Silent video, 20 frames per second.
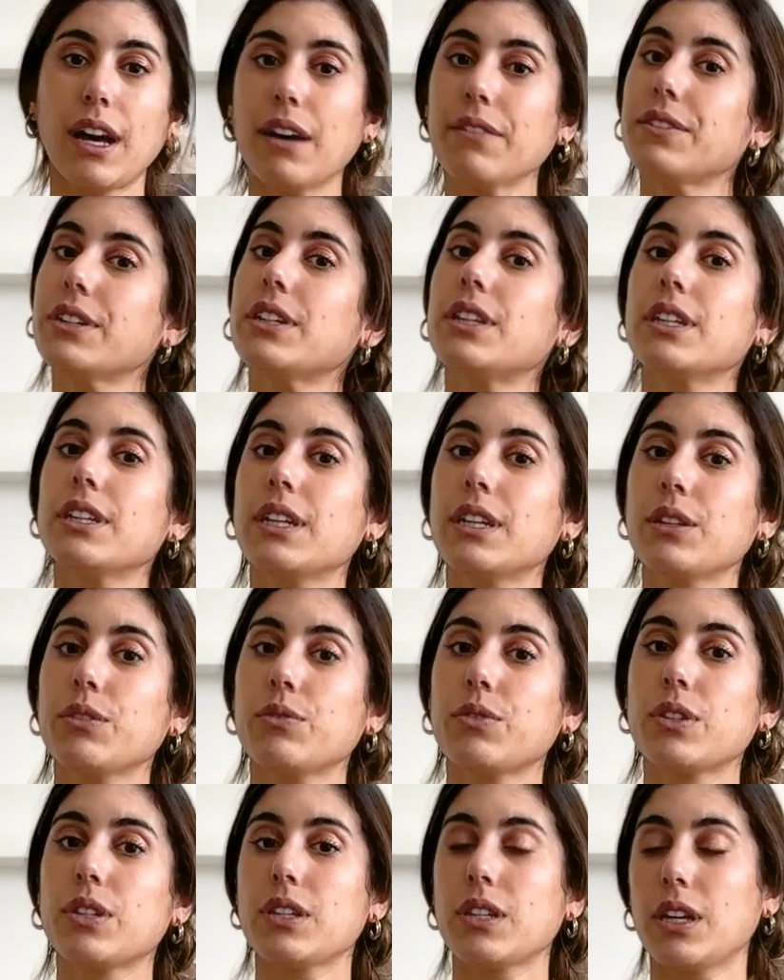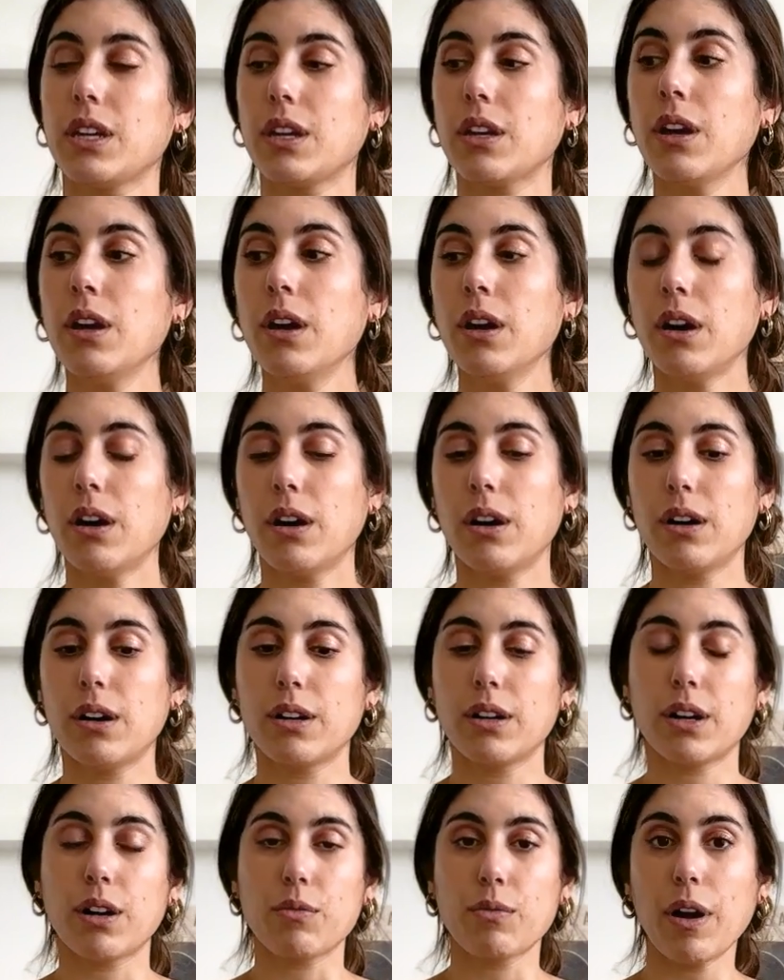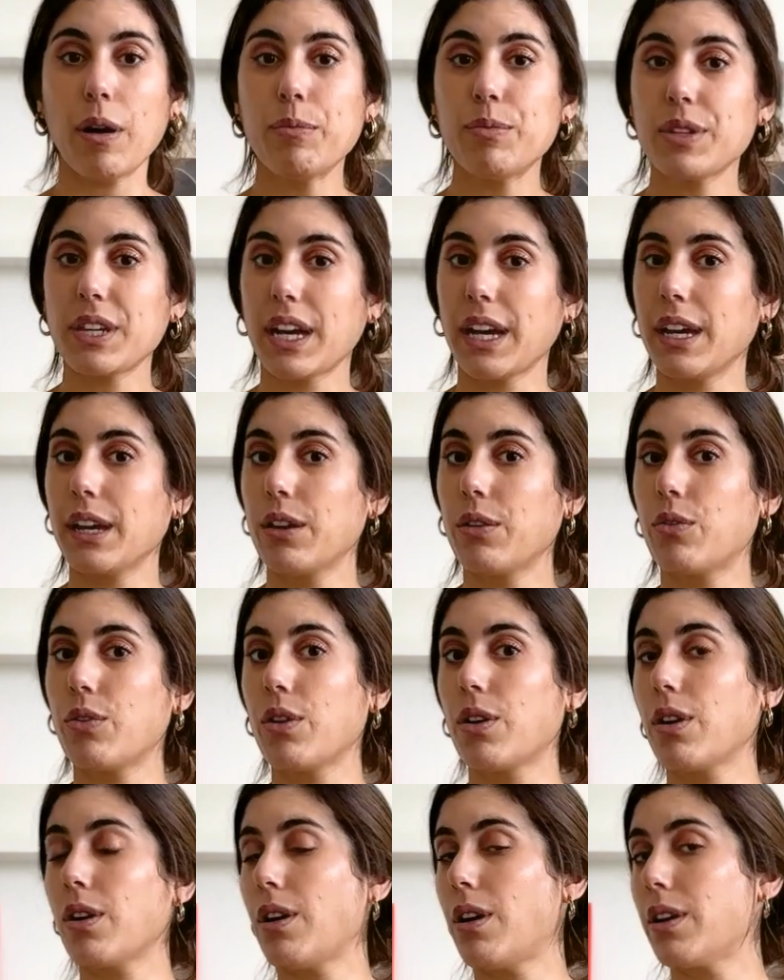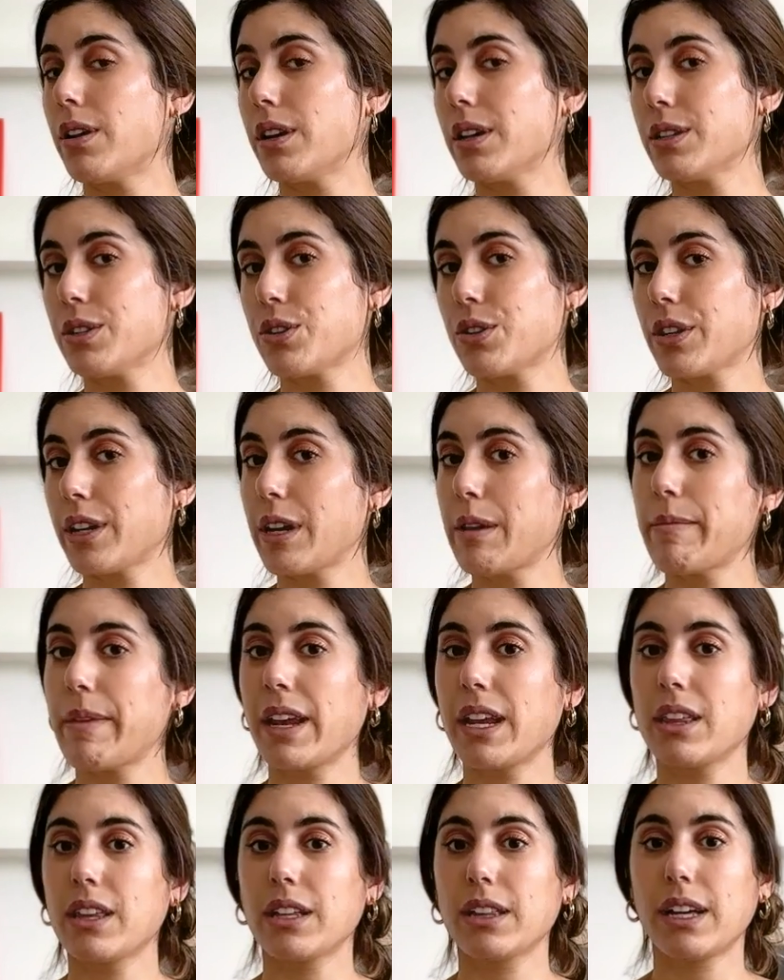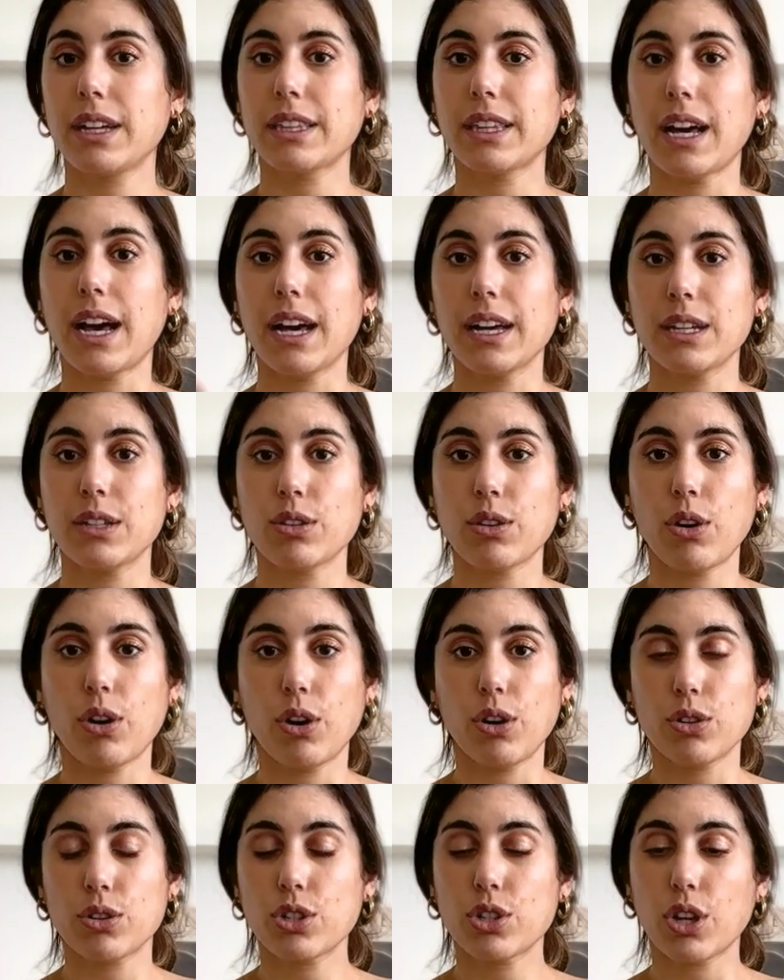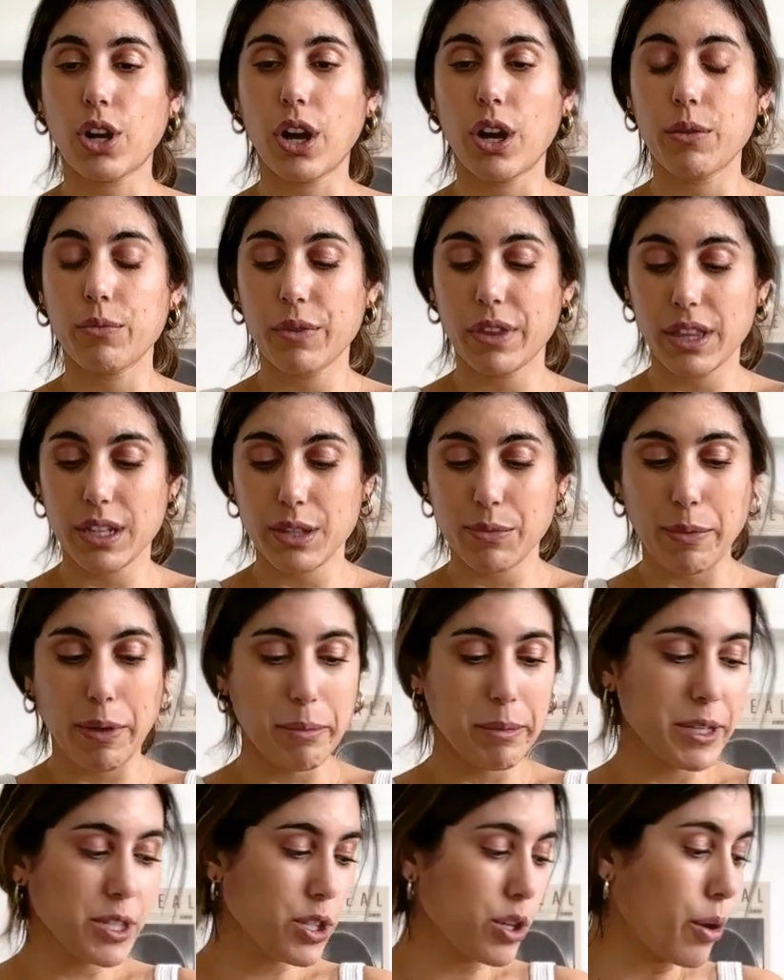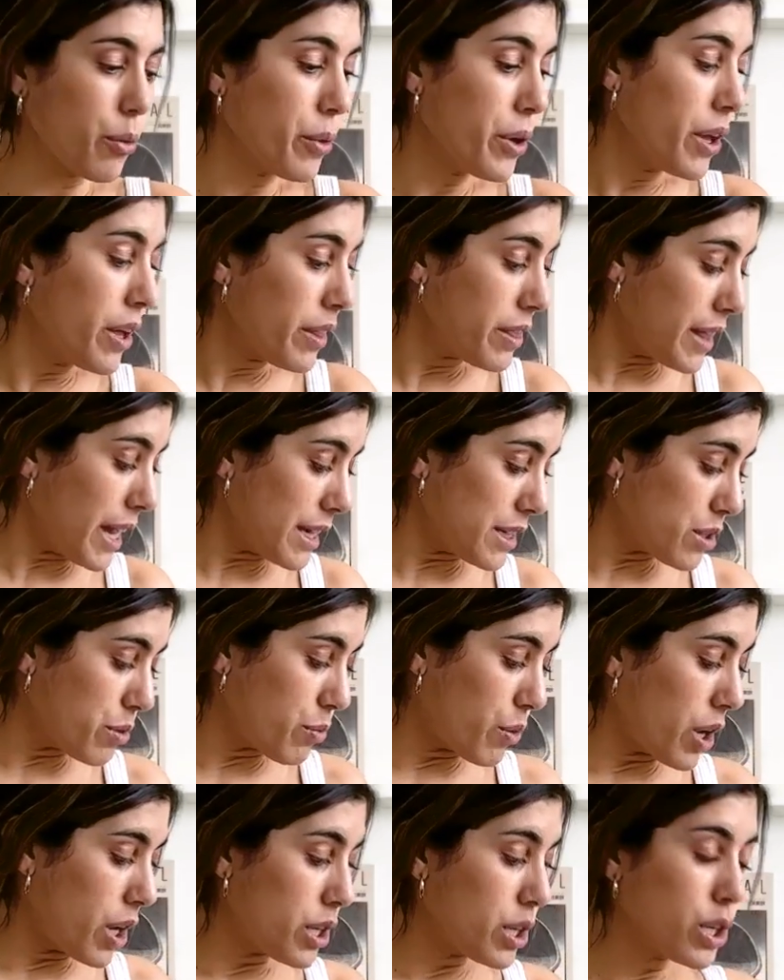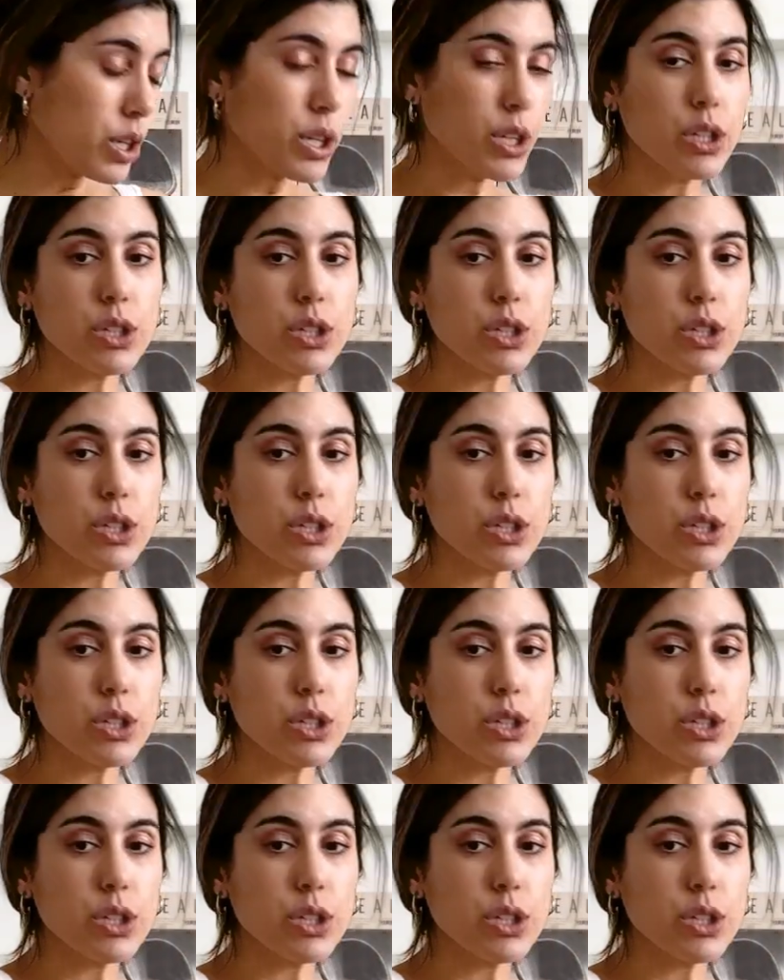Everything that you will see on our website or on Instagram, anything like that, is all shot with this baby. So that's one.